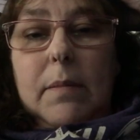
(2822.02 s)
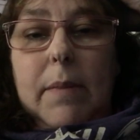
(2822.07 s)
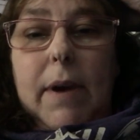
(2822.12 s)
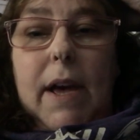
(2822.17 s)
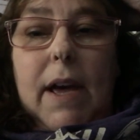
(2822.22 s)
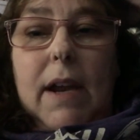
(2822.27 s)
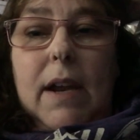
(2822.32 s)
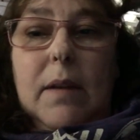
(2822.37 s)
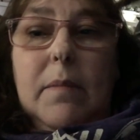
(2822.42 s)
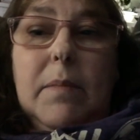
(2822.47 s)
the
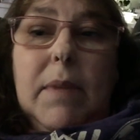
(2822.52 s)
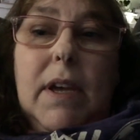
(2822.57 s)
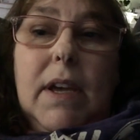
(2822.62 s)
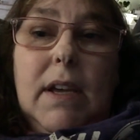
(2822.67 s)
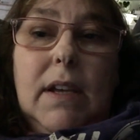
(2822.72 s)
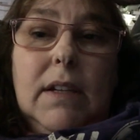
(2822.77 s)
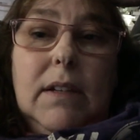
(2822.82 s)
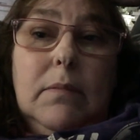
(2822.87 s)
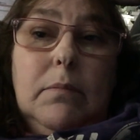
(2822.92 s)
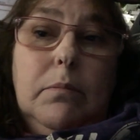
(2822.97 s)
bottom,
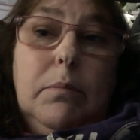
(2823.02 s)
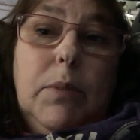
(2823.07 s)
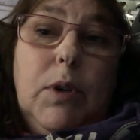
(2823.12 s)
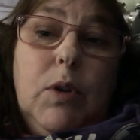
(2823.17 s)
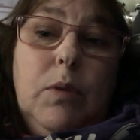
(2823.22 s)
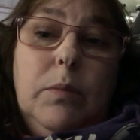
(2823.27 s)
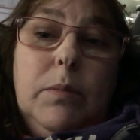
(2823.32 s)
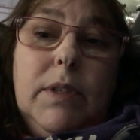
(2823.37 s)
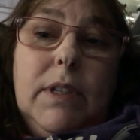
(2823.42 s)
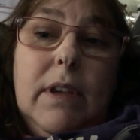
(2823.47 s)
and
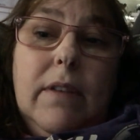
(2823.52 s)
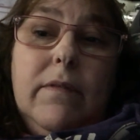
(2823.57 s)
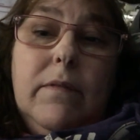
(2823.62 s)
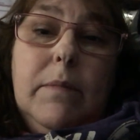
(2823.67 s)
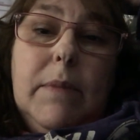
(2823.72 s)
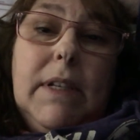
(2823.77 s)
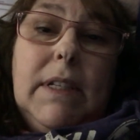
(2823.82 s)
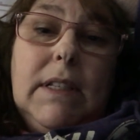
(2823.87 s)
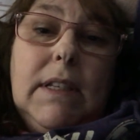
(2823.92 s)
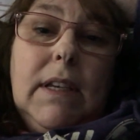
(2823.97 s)
boom, seven
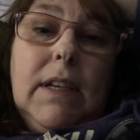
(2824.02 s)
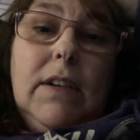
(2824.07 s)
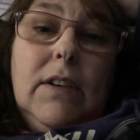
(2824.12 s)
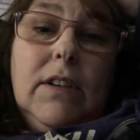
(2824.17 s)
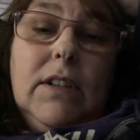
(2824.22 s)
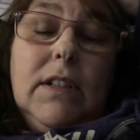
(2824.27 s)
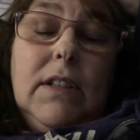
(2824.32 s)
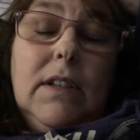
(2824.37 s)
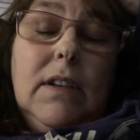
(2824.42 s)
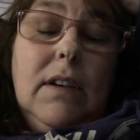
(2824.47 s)
minutes later
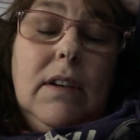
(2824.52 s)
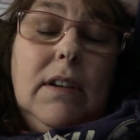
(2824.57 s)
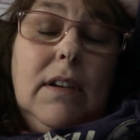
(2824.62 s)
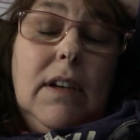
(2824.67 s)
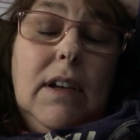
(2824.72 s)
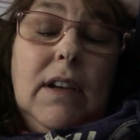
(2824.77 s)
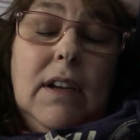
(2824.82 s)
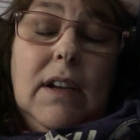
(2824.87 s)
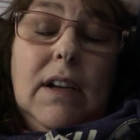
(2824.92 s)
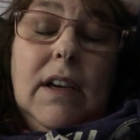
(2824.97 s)
it's done.
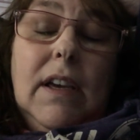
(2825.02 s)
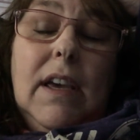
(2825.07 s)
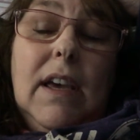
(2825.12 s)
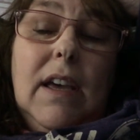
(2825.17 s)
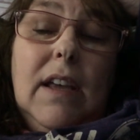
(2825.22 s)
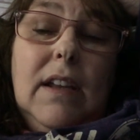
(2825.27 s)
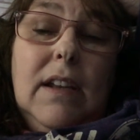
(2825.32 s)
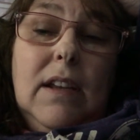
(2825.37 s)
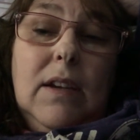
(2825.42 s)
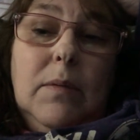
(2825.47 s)
And
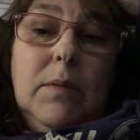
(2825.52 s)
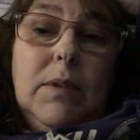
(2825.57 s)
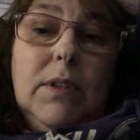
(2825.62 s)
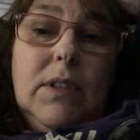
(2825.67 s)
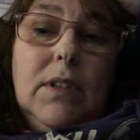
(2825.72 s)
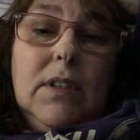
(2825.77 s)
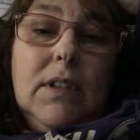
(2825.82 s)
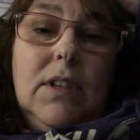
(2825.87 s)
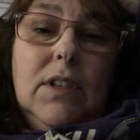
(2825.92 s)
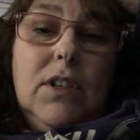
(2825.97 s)
again, it was
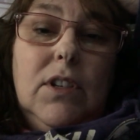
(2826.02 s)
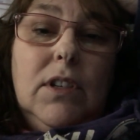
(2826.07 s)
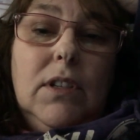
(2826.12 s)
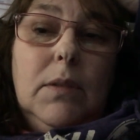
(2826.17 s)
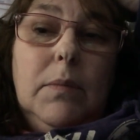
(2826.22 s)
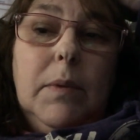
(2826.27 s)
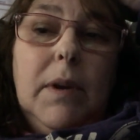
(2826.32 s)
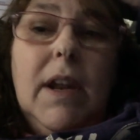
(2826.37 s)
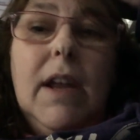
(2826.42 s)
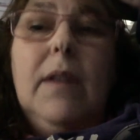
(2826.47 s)

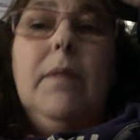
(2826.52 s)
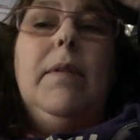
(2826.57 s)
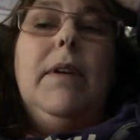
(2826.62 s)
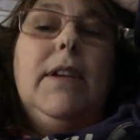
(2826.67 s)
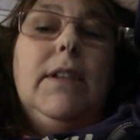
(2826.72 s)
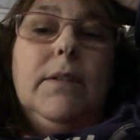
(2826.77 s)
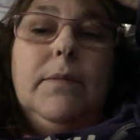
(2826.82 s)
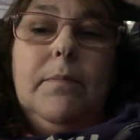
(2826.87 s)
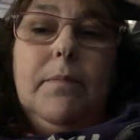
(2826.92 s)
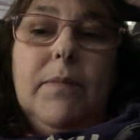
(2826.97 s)
delicious. But
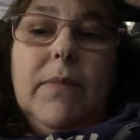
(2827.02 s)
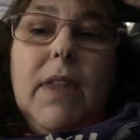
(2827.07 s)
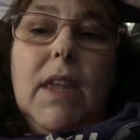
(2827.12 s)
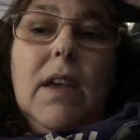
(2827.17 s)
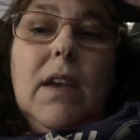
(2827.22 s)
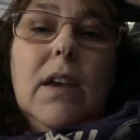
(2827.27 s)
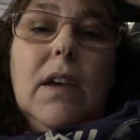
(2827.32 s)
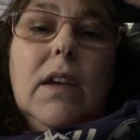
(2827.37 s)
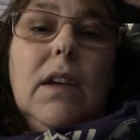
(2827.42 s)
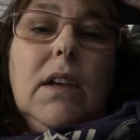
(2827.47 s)
anyways,
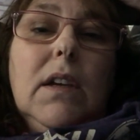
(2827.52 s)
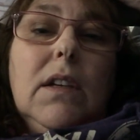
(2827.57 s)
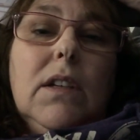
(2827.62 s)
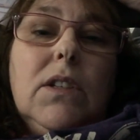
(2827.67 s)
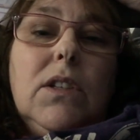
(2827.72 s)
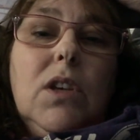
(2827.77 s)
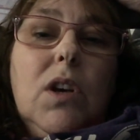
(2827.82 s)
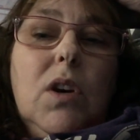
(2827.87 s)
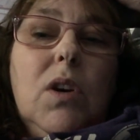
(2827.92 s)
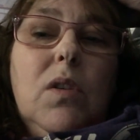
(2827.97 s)

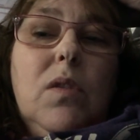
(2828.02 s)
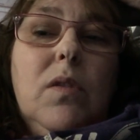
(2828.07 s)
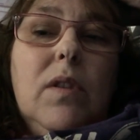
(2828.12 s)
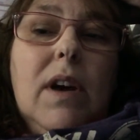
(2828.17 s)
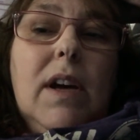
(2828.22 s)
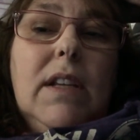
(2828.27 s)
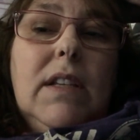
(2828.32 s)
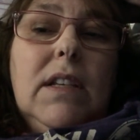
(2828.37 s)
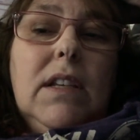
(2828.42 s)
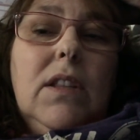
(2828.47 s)
so
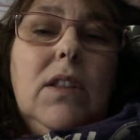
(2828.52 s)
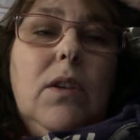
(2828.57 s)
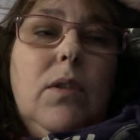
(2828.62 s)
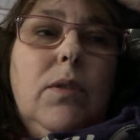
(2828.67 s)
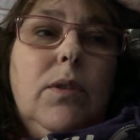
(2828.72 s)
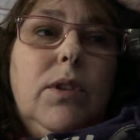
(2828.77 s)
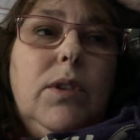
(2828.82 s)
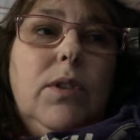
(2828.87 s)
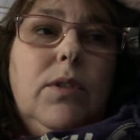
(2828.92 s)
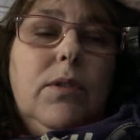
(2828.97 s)
I did
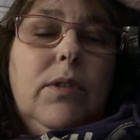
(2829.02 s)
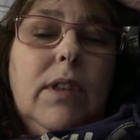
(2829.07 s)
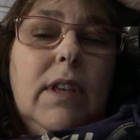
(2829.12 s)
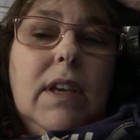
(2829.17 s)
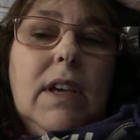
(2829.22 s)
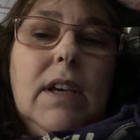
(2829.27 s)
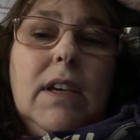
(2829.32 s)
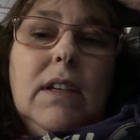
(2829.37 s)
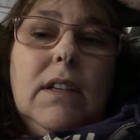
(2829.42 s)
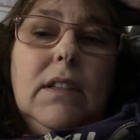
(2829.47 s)
those two
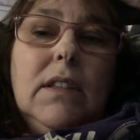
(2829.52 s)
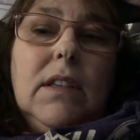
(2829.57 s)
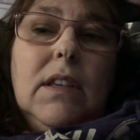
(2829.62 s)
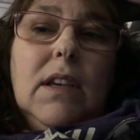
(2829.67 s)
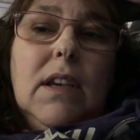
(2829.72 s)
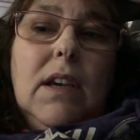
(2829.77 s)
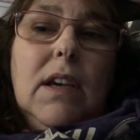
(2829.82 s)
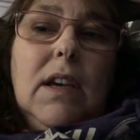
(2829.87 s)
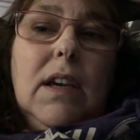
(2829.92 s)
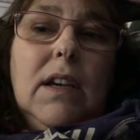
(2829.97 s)
things
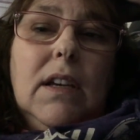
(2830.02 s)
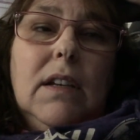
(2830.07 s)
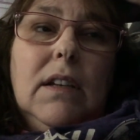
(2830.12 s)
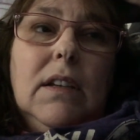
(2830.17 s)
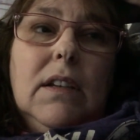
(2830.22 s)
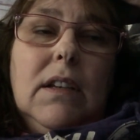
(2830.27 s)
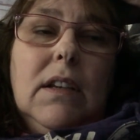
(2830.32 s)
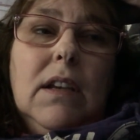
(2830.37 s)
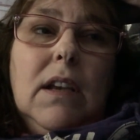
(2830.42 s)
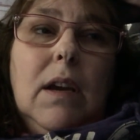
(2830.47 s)

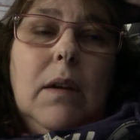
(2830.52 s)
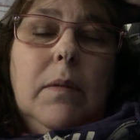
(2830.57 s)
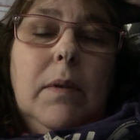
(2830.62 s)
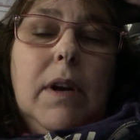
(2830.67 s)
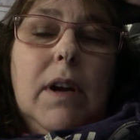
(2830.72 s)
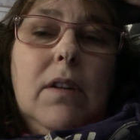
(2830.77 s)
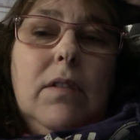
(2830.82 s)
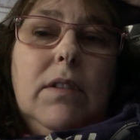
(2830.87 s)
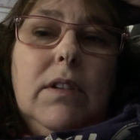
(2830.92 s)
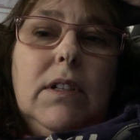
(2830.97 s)
and I
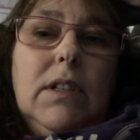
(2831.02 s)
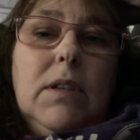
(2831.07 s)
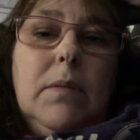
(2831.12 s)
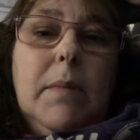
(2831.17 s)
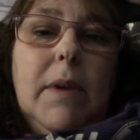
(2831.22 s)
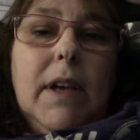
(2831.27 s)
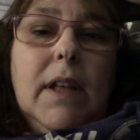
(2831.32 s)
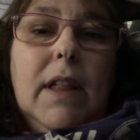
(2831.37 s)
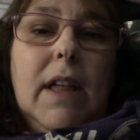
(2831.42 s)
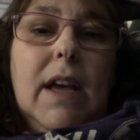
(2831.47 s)
went out into
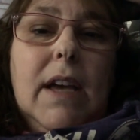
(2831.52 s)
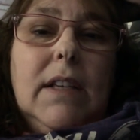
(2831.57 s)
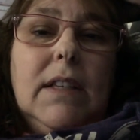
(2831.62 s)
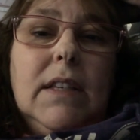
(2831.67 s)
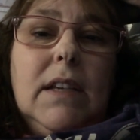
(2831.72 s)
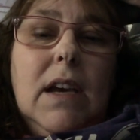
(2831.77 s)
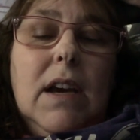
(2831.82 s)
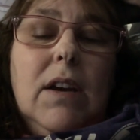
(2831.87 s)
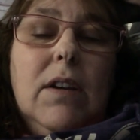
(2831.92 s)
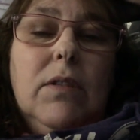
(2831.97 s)
my glass
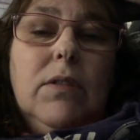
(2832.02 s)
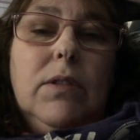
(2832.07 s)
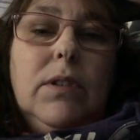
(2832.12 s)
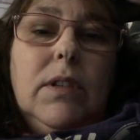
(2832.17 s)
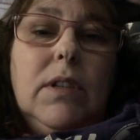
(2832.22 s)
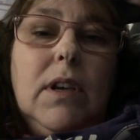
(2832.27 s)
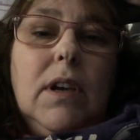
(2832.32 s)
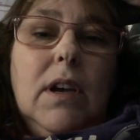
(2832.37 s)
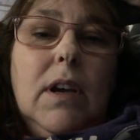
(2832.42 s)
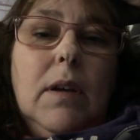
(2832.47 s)

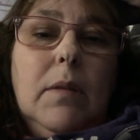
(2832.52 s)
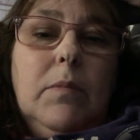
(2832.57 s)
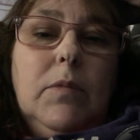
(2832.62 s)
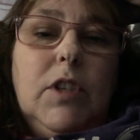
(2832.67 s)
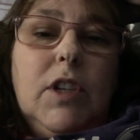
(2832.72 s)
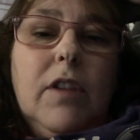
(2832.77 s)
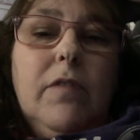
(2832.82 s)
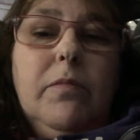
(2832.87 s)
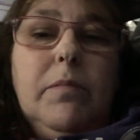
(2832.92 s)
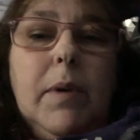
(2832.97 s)
house. Um,
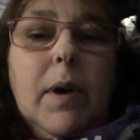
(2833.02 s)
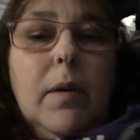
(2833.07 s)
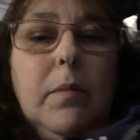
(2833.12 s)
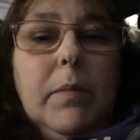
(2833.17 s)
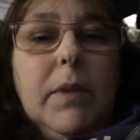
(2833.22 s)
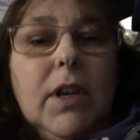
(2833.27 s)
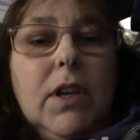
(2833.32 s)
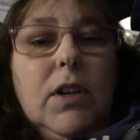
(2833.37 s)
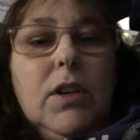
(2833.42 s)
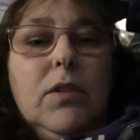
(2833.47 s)
Jeff built
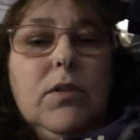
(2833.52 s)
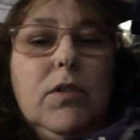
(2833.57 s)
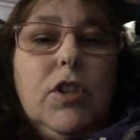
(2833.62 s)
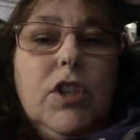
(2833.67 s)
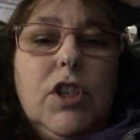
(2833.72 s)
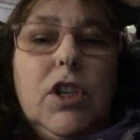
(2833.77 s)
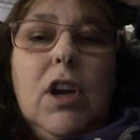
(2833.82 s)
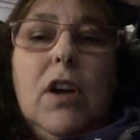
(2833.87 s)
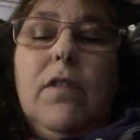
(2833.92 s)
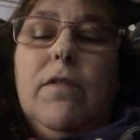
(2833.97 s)
me a new
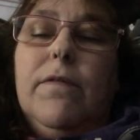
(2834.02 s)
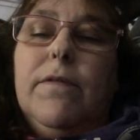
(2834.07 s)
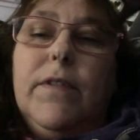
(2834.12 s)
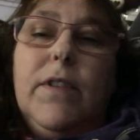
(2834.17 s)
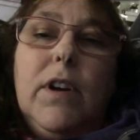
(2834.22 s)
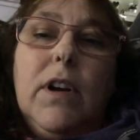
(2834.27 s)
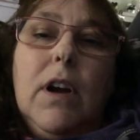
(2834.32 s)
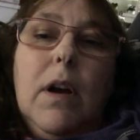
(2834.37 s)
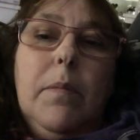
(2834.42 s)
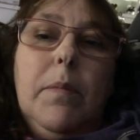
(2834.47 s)
shelf for
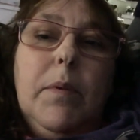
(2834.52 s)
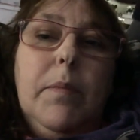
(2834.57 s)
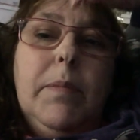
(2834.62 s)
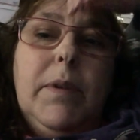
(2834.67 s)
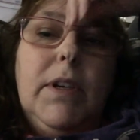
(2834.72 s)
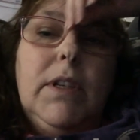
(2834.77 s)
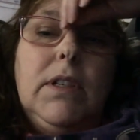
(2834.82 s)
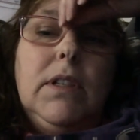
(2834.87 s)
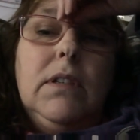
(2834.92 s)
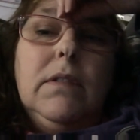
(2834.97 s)
a couple
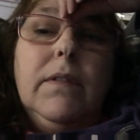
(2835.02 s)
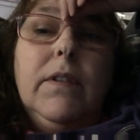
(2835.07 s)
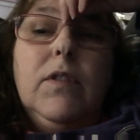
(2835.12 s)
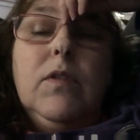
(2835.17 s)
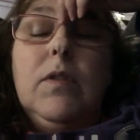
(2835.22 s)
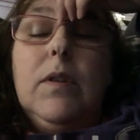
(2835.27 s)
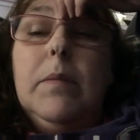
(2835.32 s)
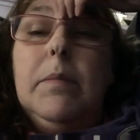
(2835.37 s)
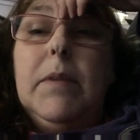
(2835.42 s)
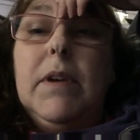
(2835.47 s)
pieces of
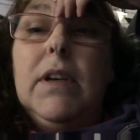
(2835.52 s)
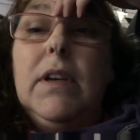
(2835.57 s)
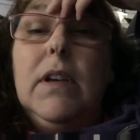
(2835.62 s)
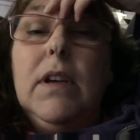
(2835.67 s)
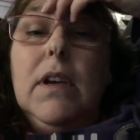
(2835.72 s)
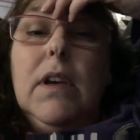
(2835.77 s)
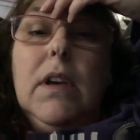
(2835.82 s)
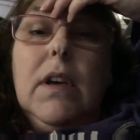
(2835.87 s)
equipment